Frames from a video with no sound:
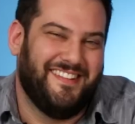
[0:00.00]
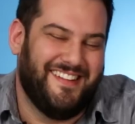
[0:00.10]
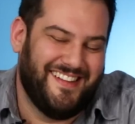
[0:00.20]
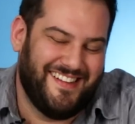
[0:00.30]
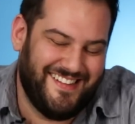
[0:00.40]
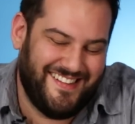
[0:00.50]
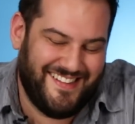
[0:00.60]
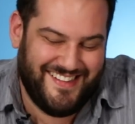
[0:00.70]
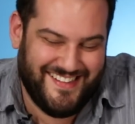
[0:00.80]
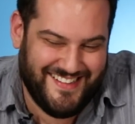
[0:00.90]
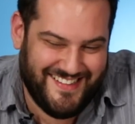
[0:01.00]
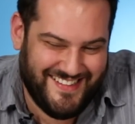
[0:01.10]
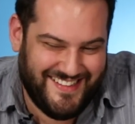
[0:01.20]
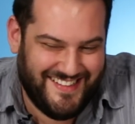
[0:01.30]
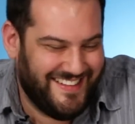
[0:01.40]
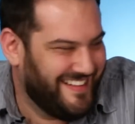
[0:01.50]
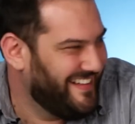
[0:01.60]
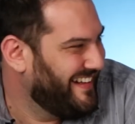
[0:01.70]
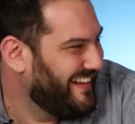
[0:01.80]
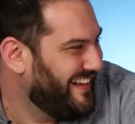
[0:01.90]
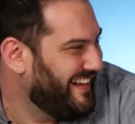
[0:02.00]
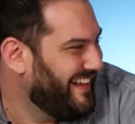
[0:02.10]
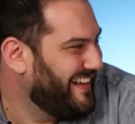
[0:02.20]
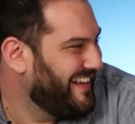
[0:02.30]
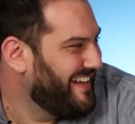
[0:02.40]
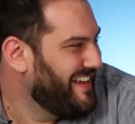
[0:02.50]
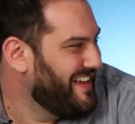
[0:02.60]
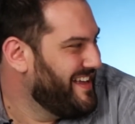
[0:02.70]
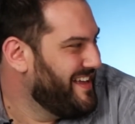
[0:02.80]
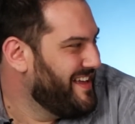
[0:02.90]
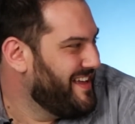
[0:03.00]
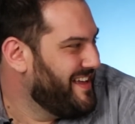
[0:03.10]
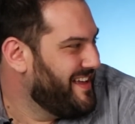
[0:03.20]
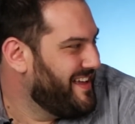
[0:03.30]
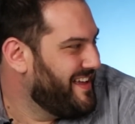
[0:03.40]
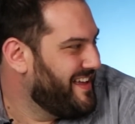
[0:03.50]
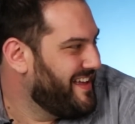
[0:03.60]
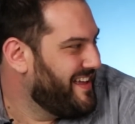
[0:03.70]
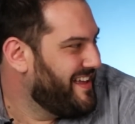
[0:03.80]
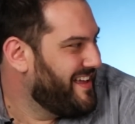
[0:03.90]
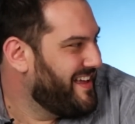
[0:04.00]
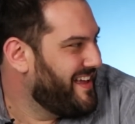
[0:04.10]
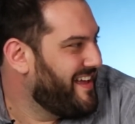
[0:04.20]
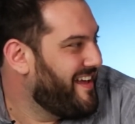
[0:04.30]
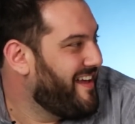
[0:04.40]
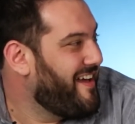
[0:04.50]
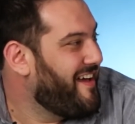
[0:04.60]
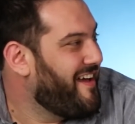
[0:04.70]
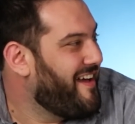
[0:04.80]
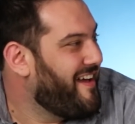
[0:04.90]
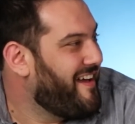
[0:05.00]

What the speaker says: (not speaking)